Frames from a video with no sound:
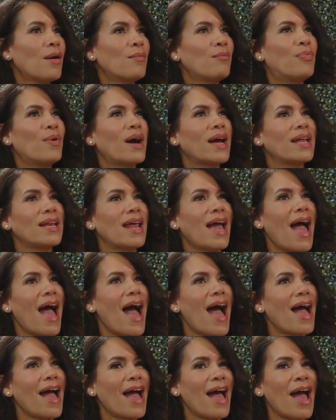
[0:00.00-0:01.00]
But
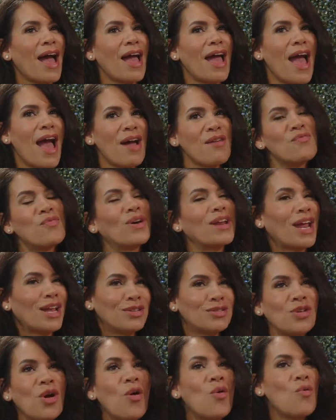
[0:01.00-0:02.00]
I, what I
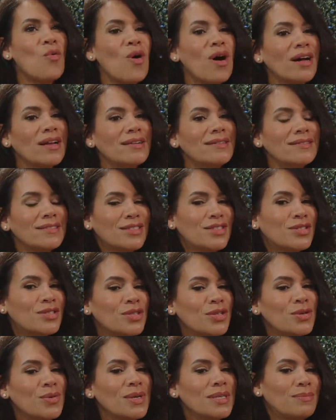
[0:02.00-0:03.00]
don't want to
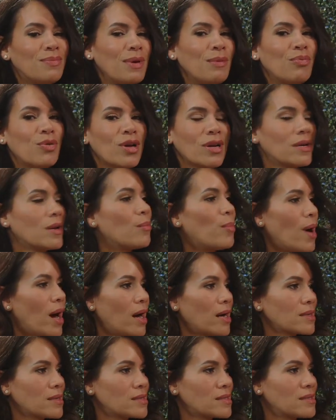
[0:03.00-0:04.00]
do is be put in a
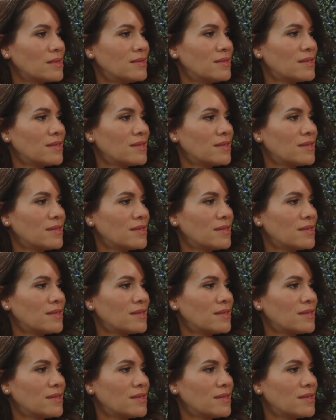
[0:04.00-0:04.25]
box.